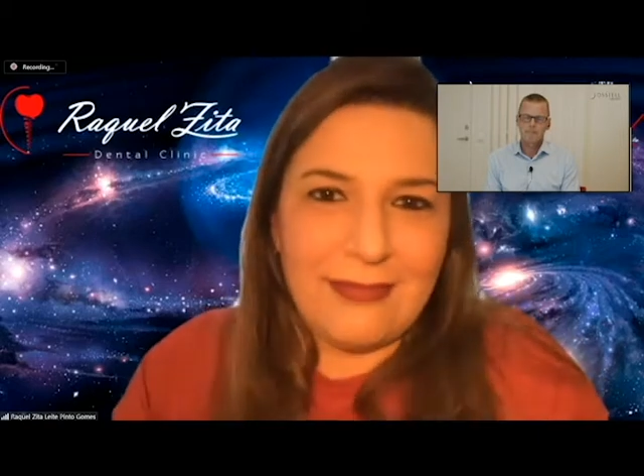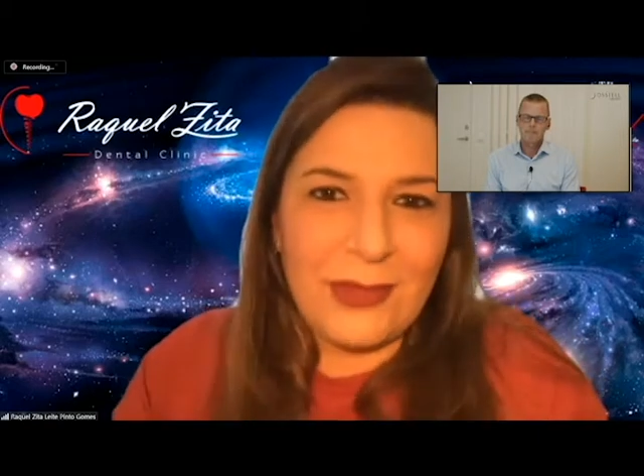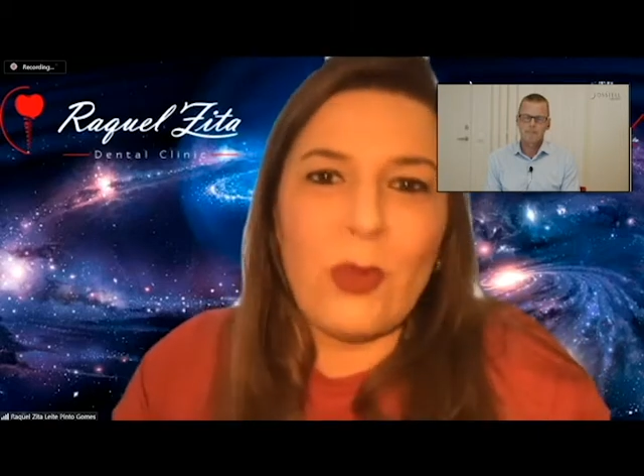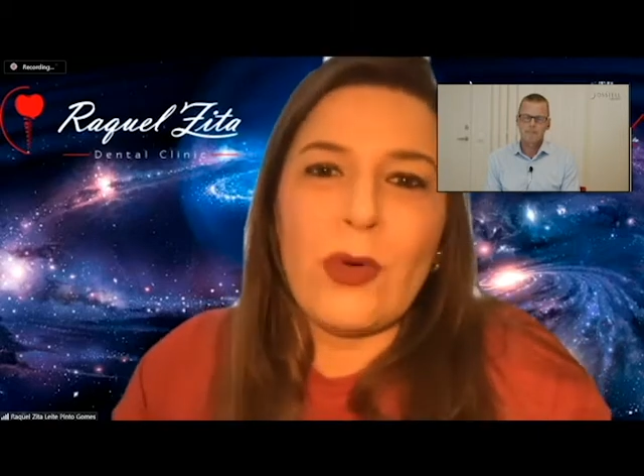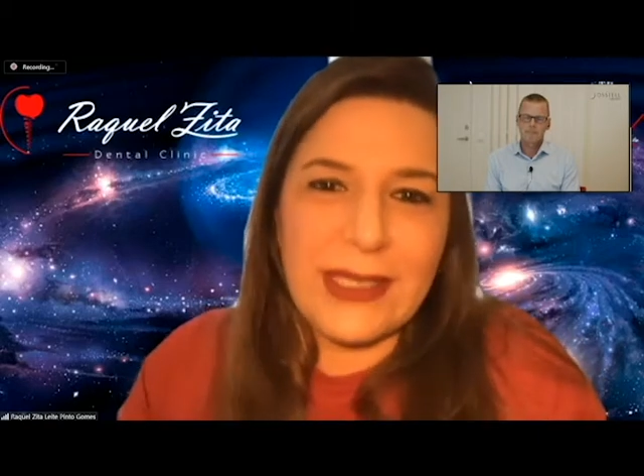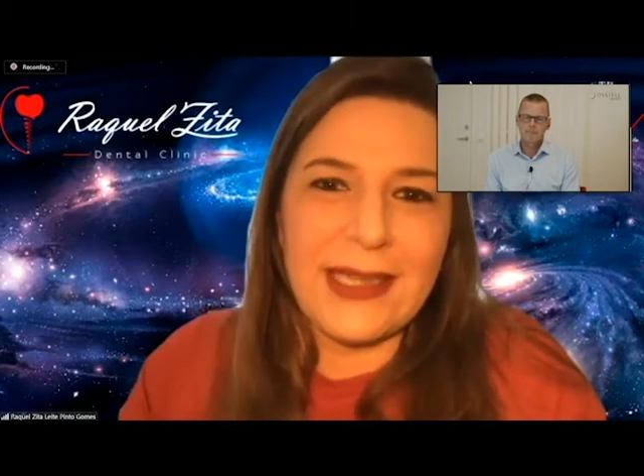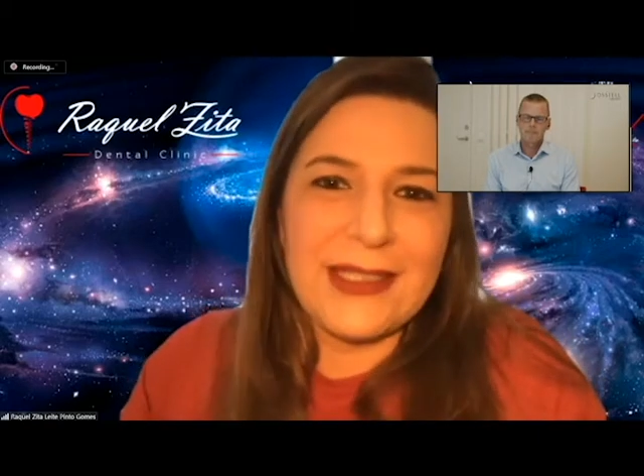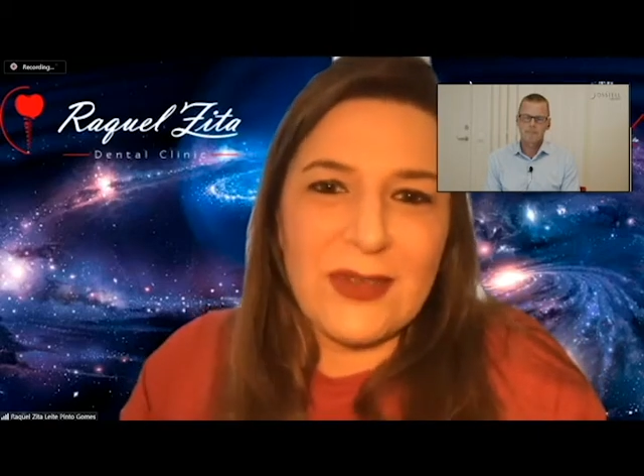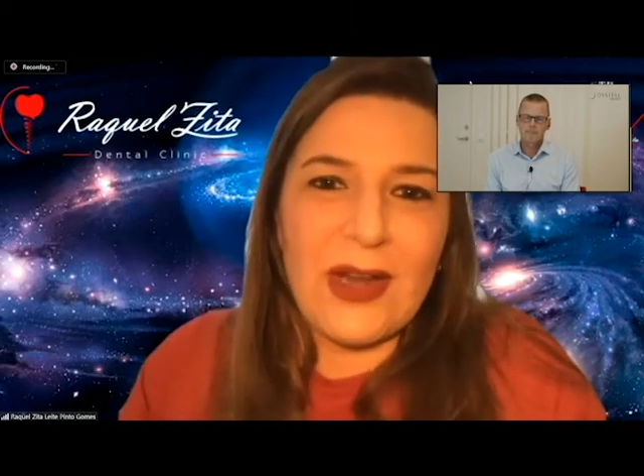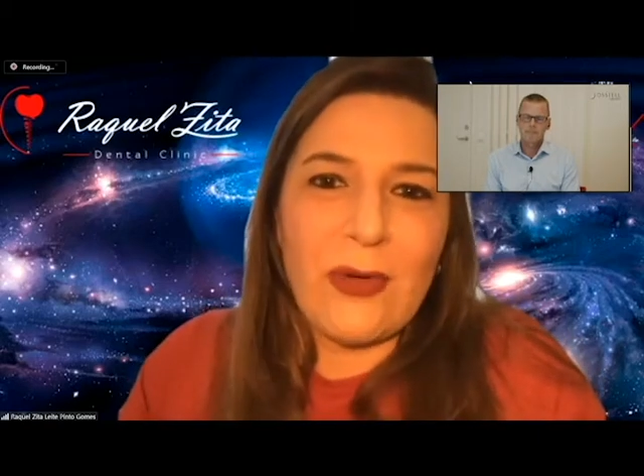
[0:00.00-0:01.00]
the worst case
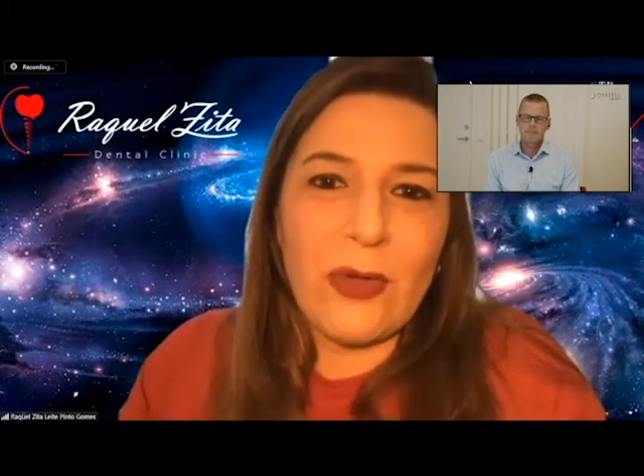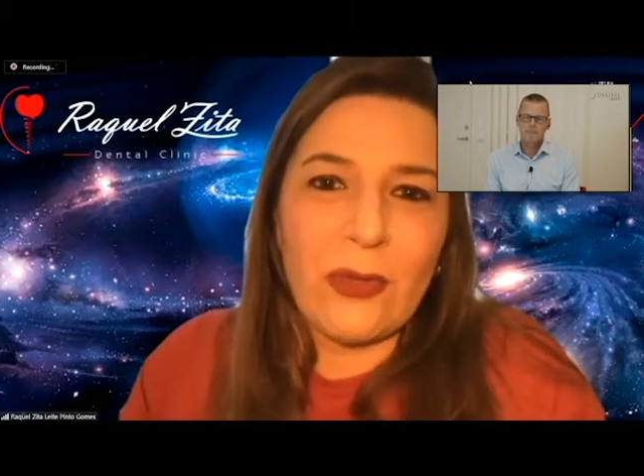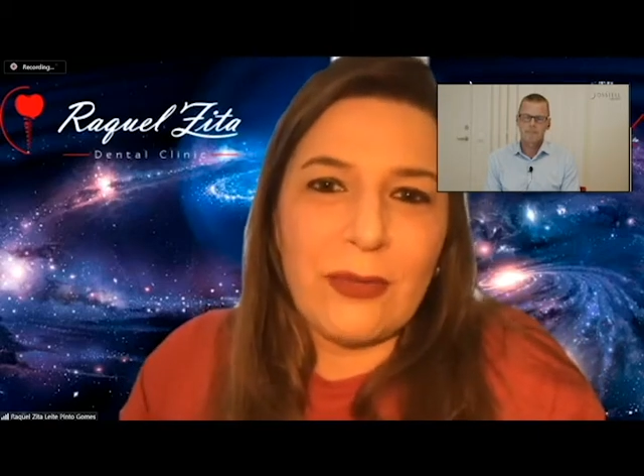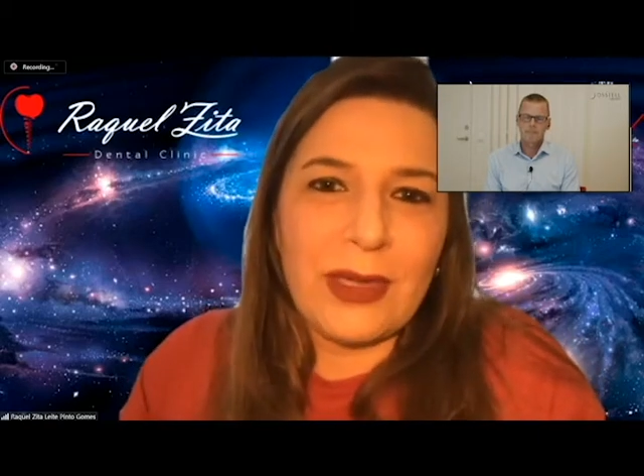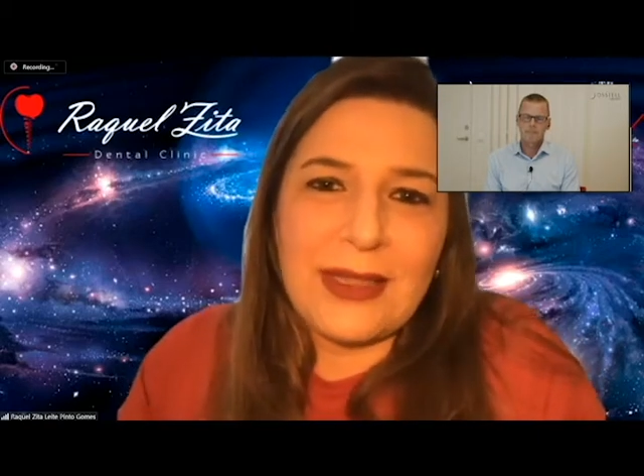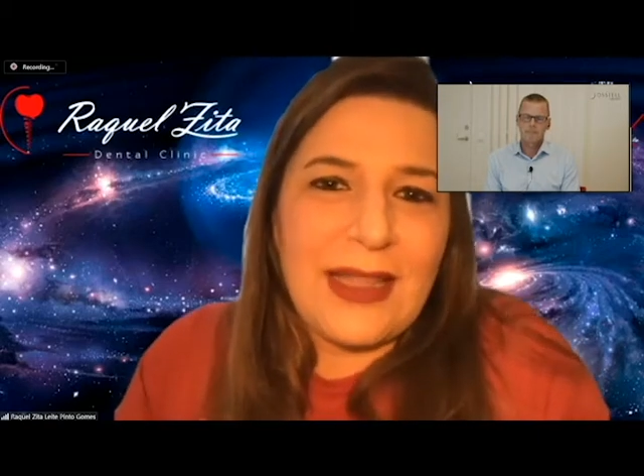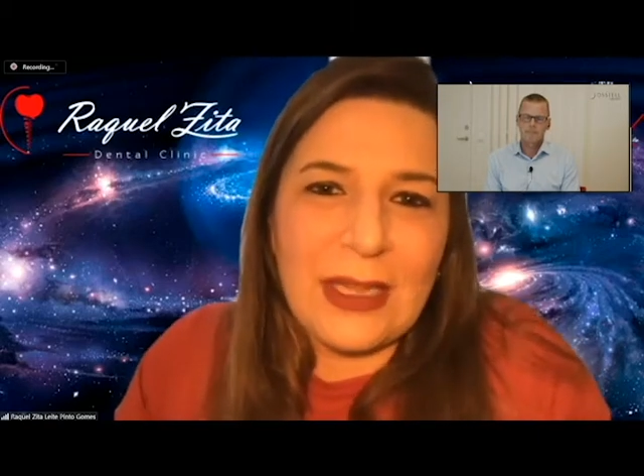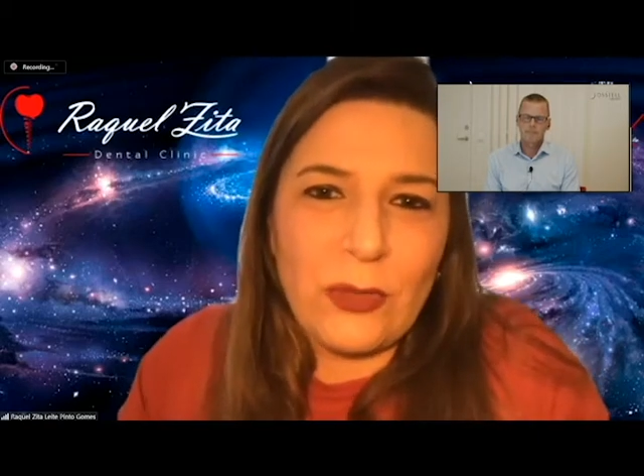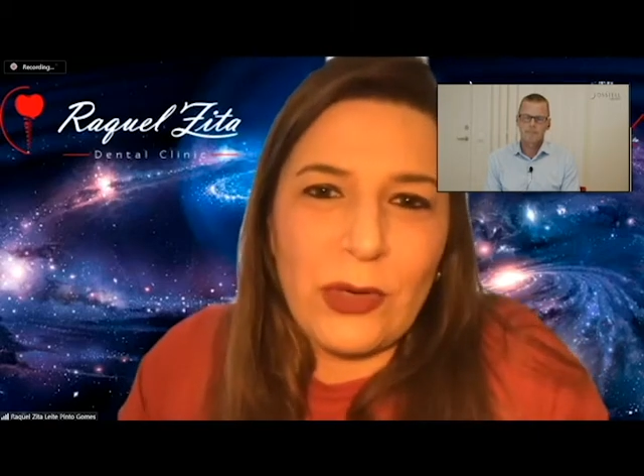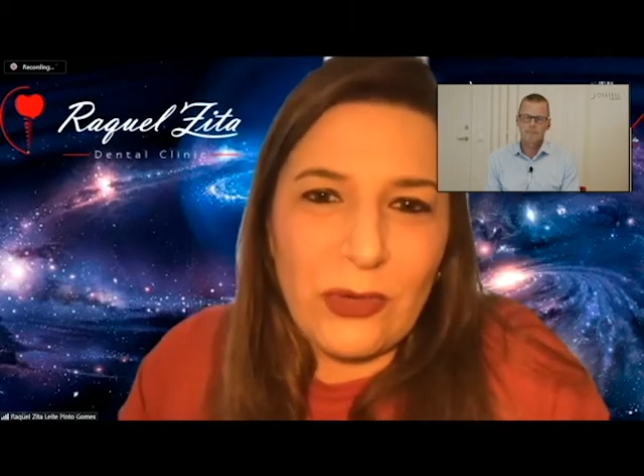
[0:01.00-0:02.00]
scenario. But
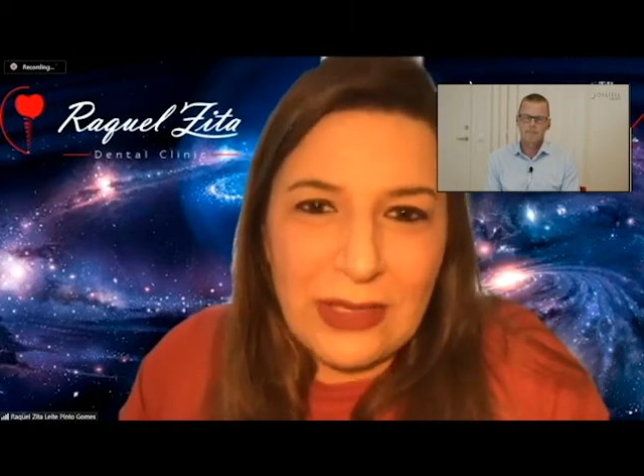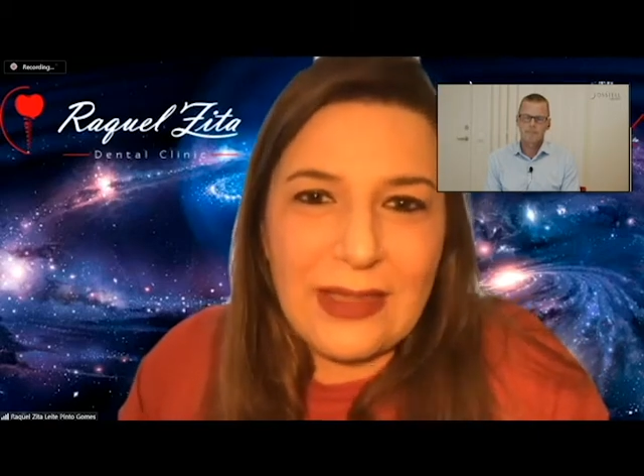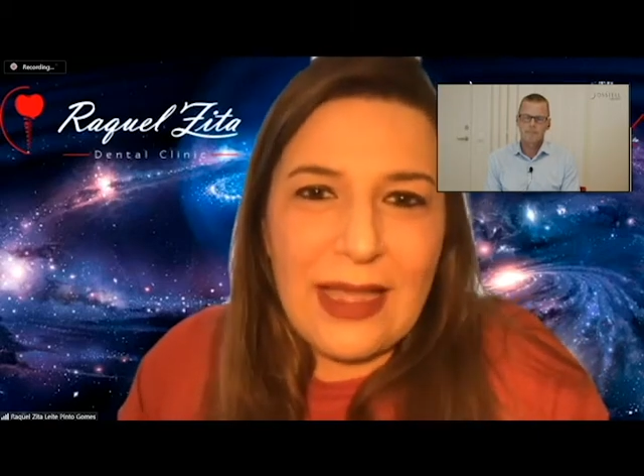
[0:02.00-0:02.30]
that we don't need the